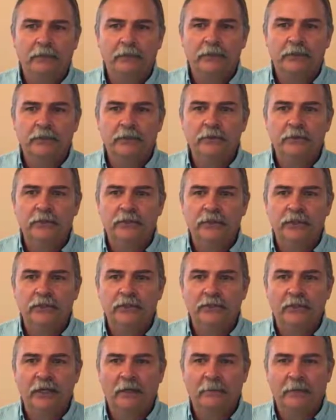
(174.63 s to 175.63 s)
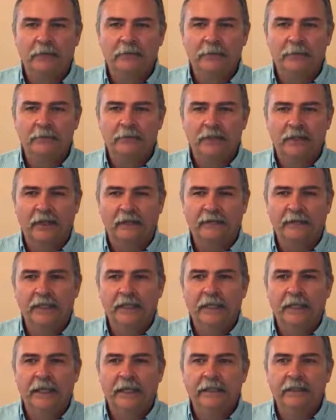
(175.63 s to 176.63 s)
where students can share about themselves
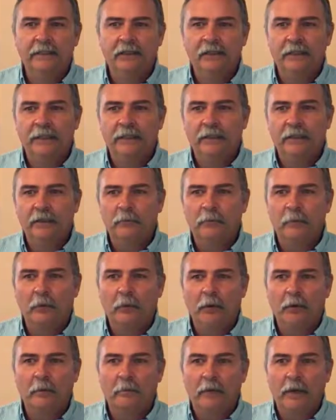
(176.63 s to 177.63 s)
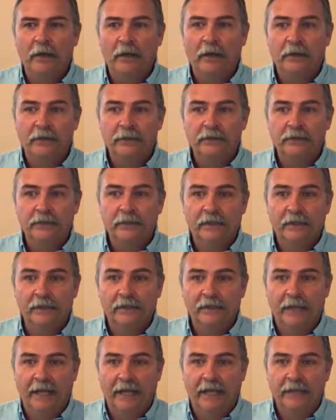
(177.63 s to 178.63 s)
and learn a little more about others in their
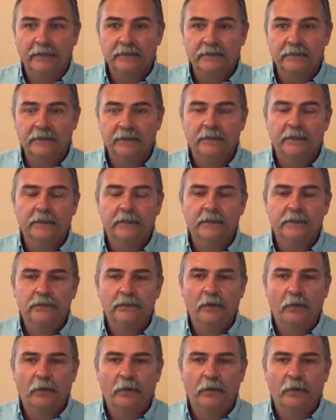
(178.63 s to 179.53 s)
class. To